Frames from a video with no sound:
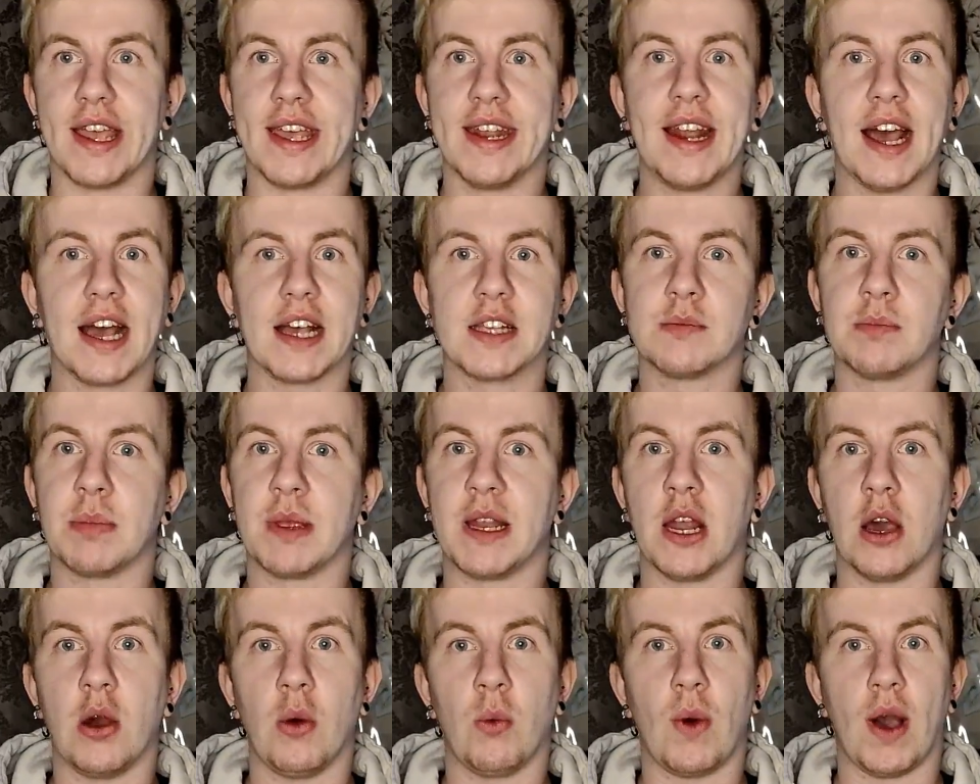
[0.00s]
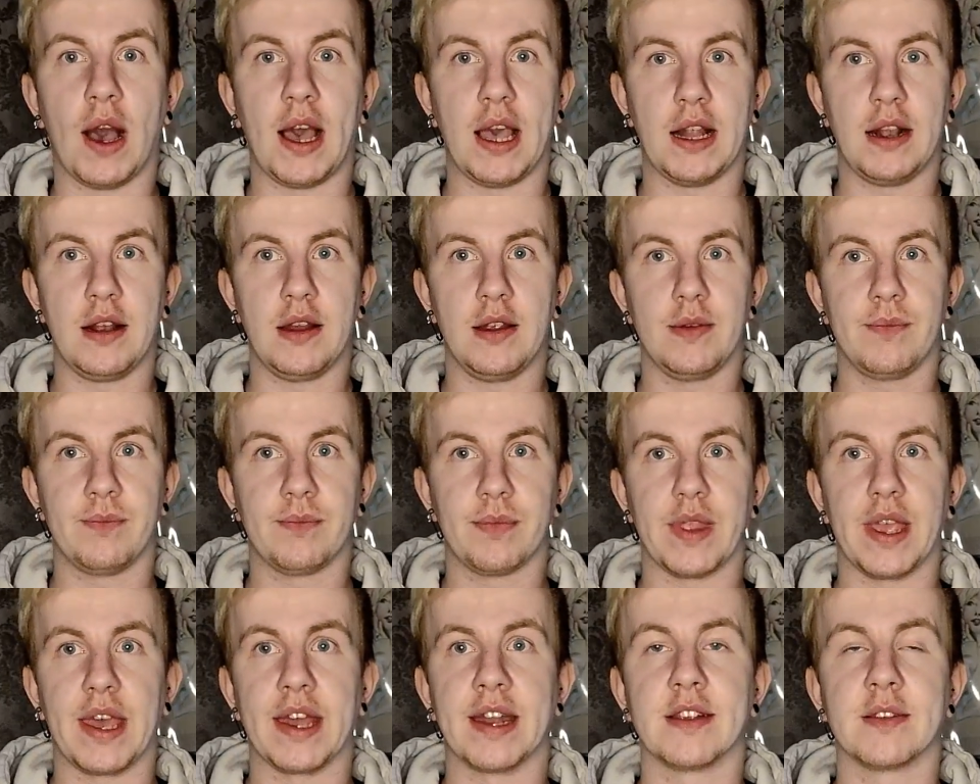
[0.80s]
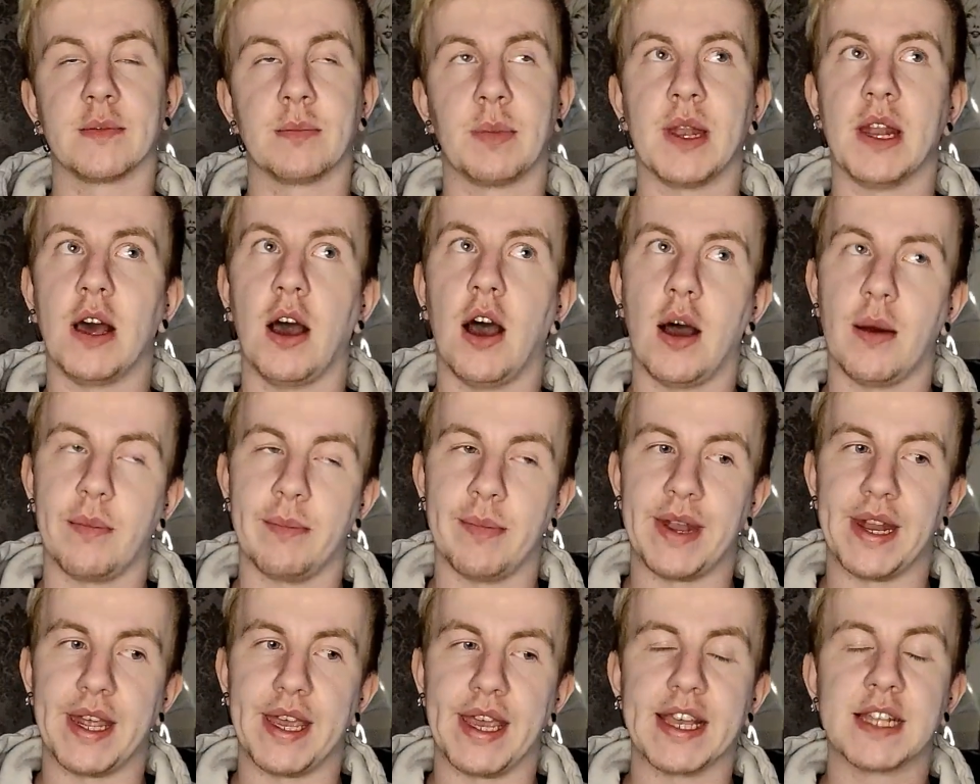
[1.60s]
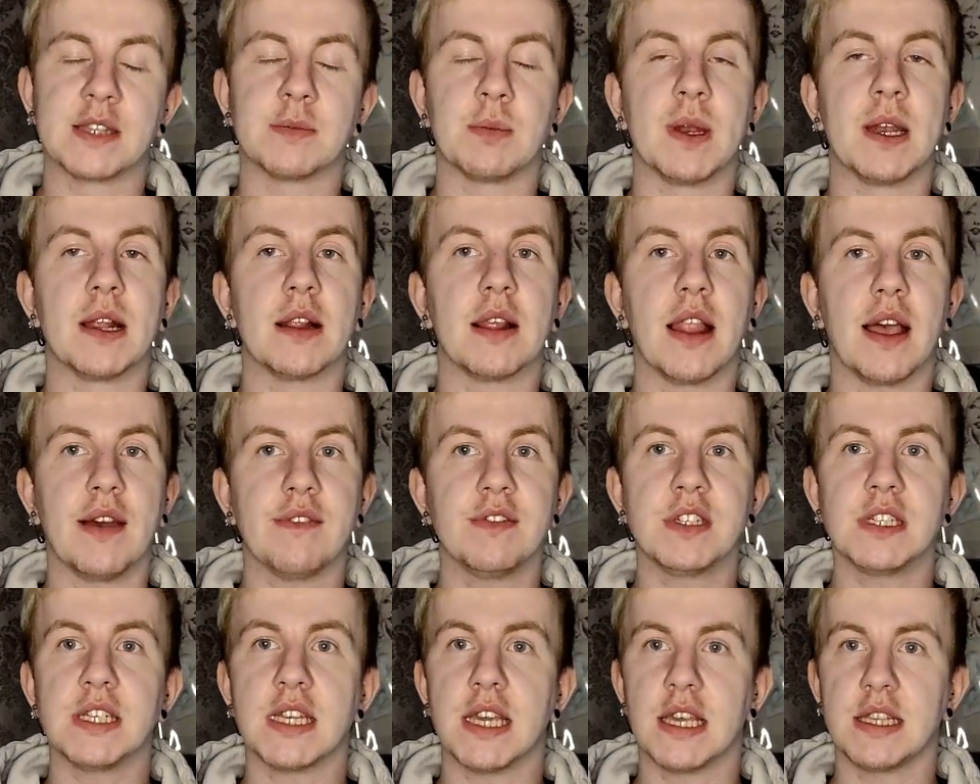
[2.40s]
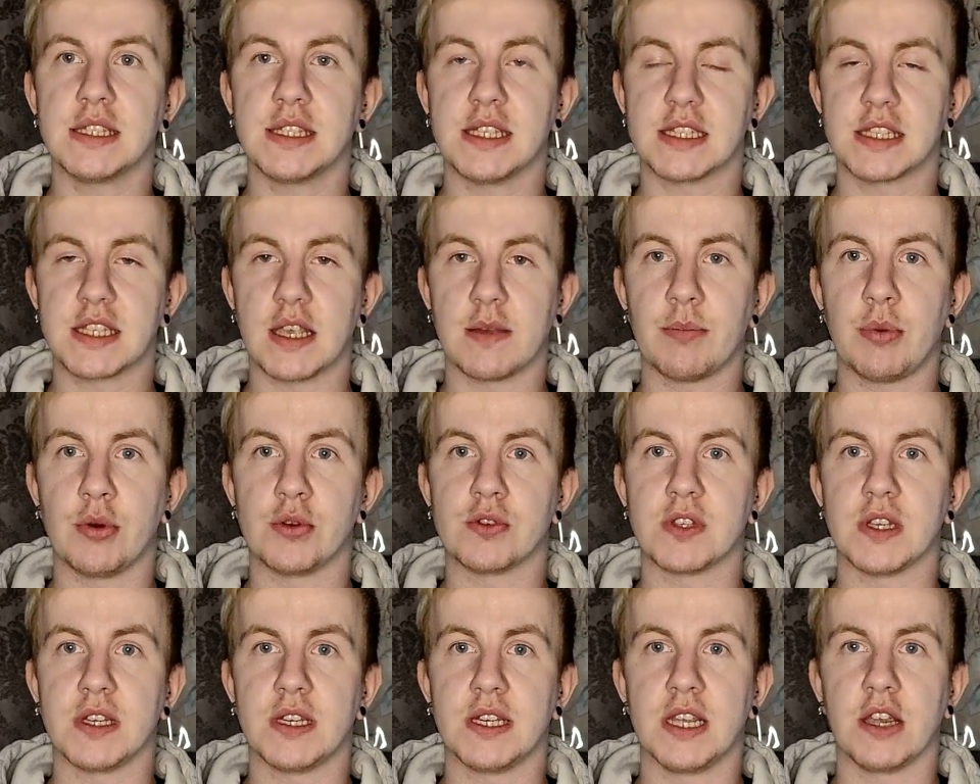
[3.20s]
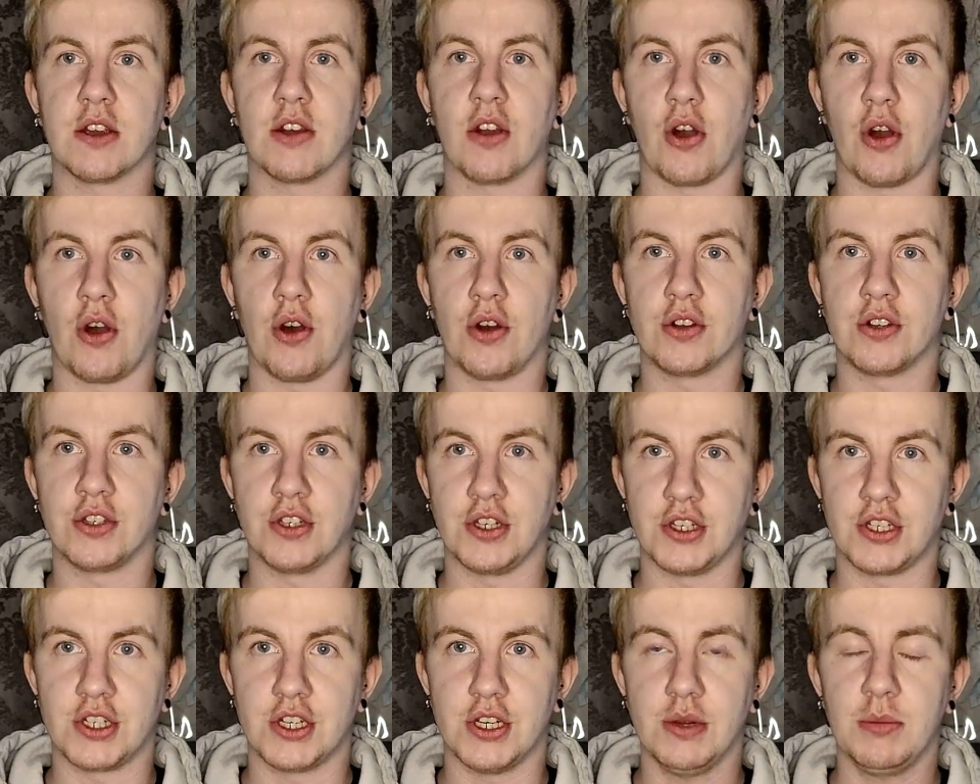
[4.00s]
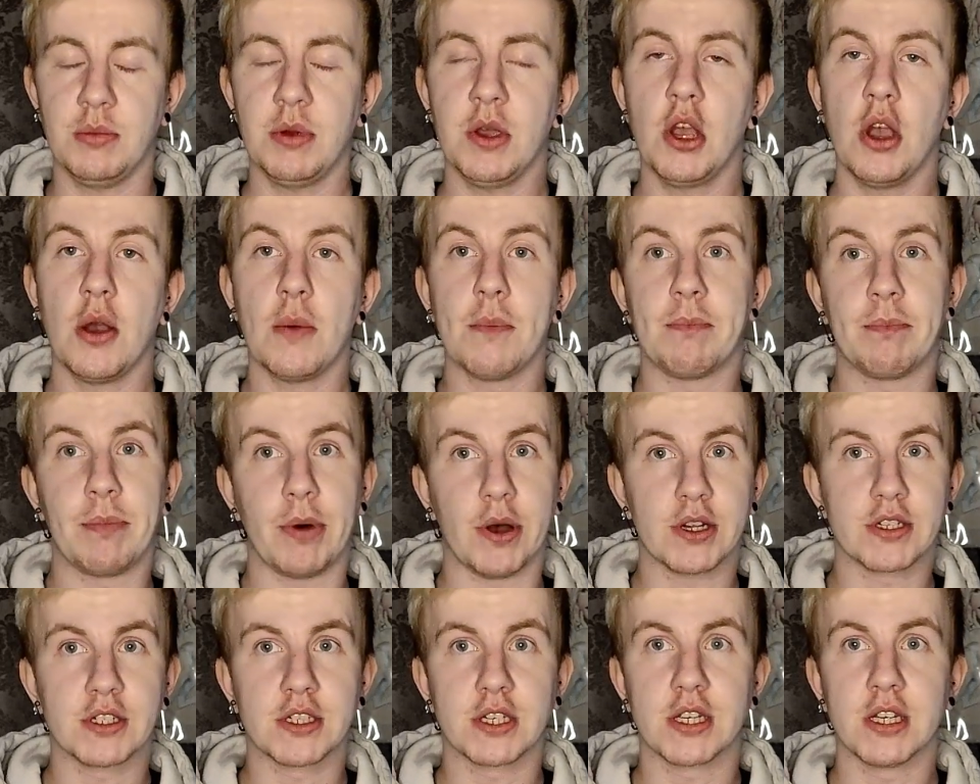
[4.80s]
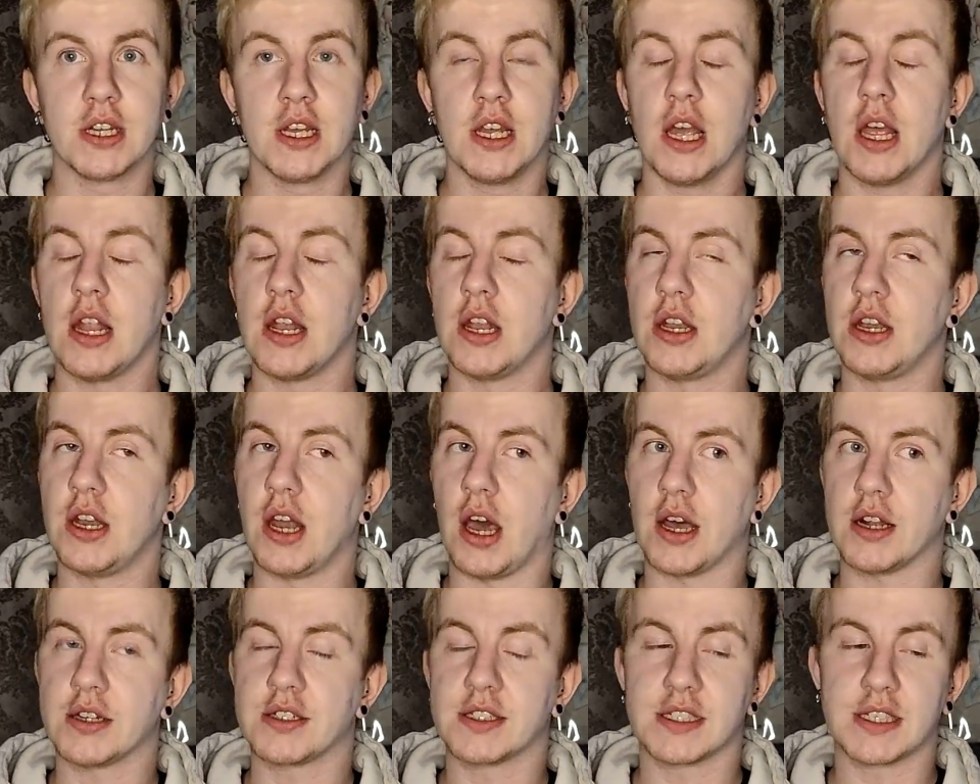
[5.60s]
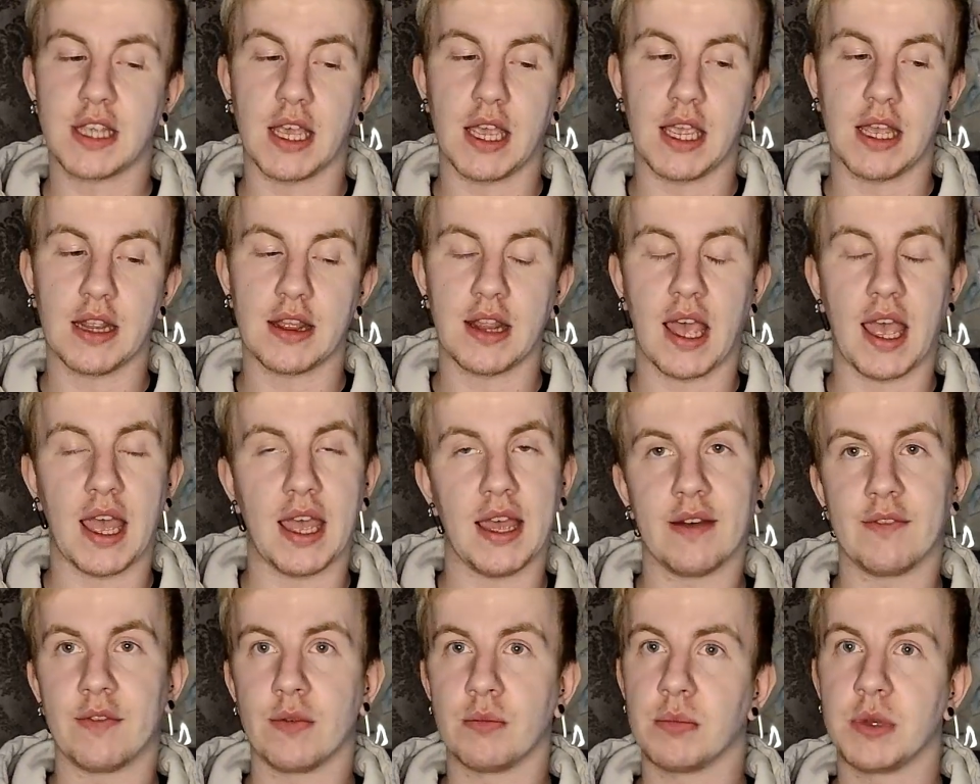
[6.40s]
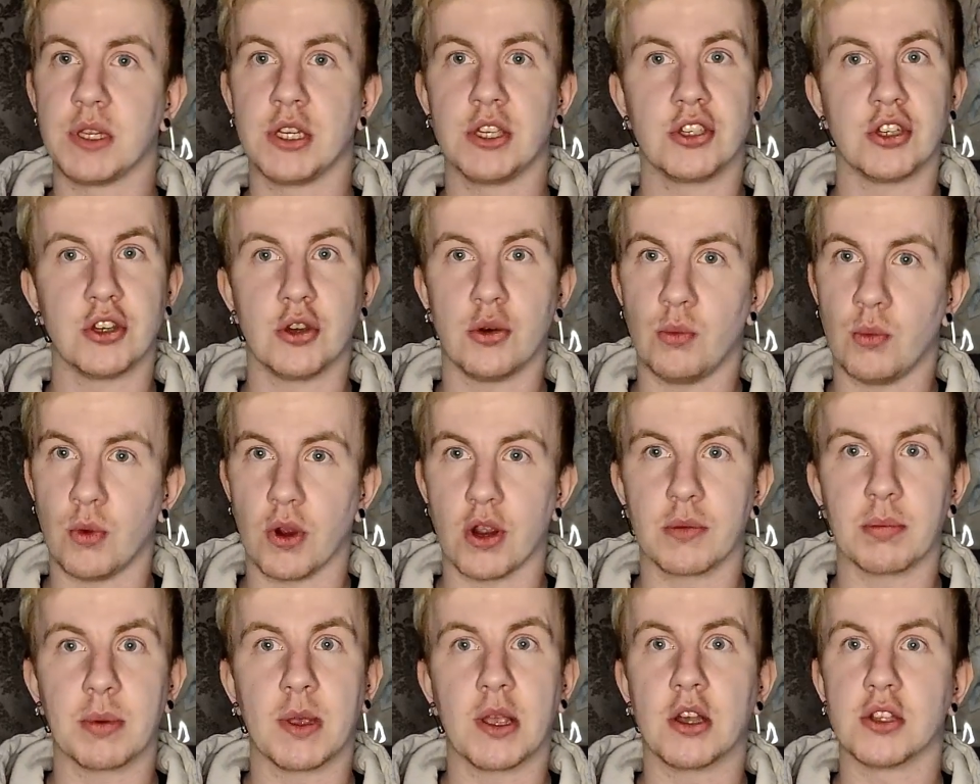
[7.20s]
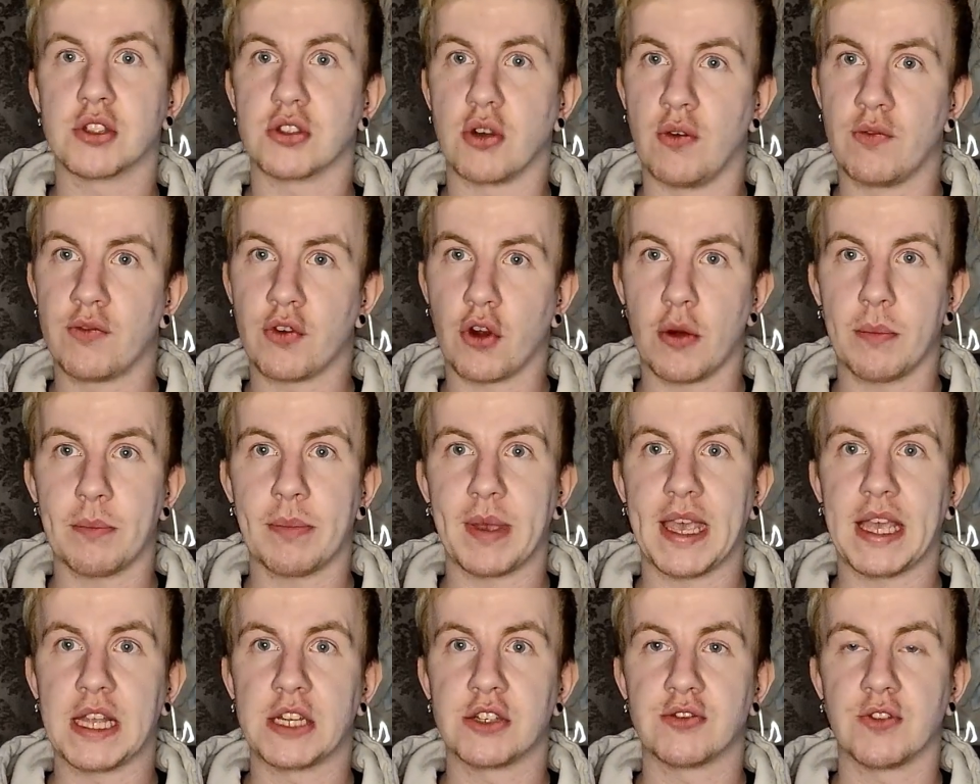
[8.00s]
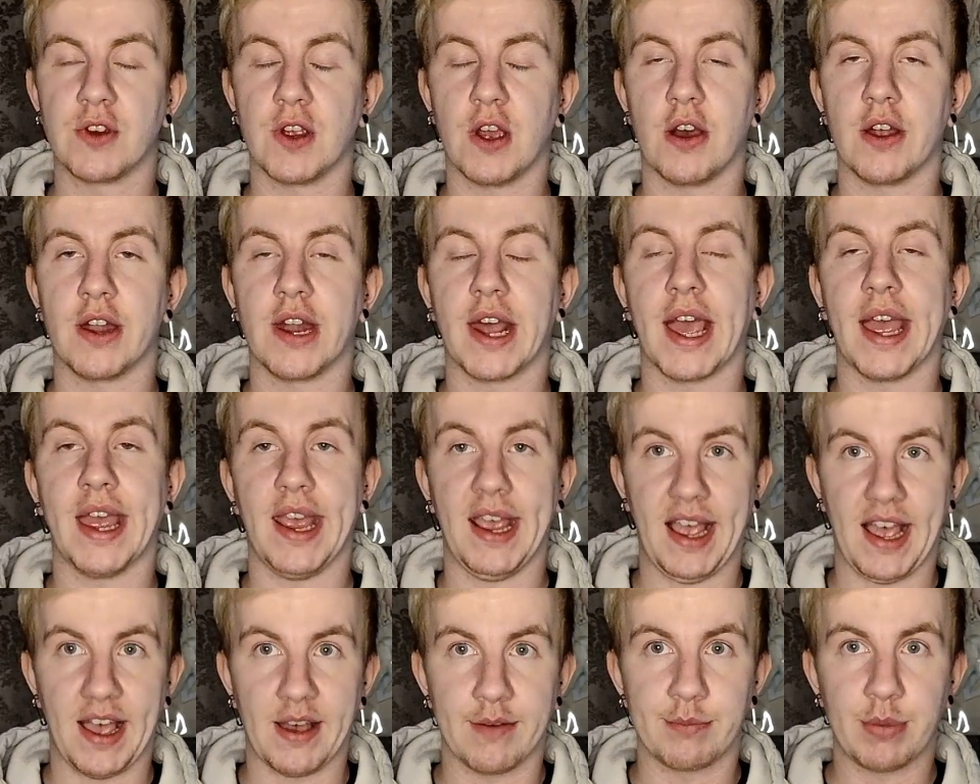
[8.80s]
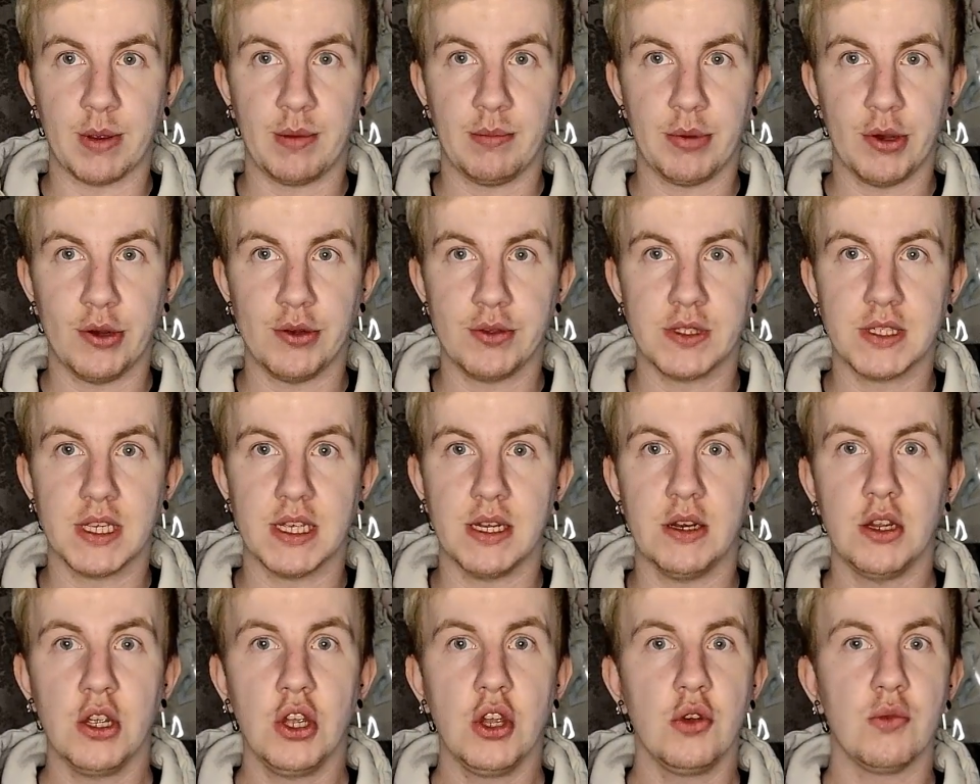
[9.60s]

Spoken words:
It has been a while. It has been a hot minute. It's been 11 days since I posted here on YouTube, but not saying that I haven't been doing work, because over on Patreon I have been posting.